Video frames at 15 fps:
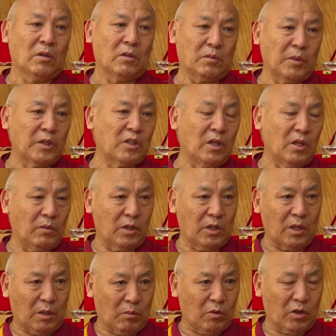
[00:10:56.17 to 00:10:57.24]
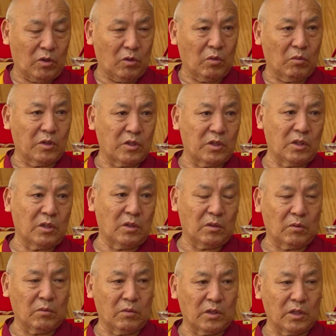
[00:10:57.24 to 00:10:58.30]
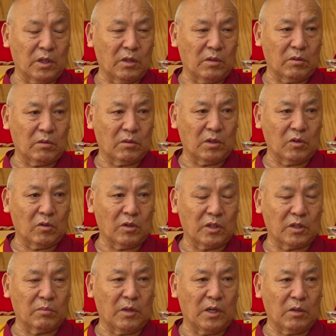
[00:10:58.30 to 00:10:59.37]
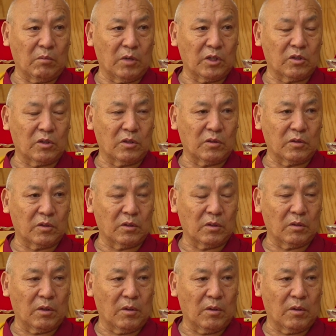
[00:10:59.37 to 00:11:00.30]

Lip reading: especially with the Emory University, which I did not explain much, is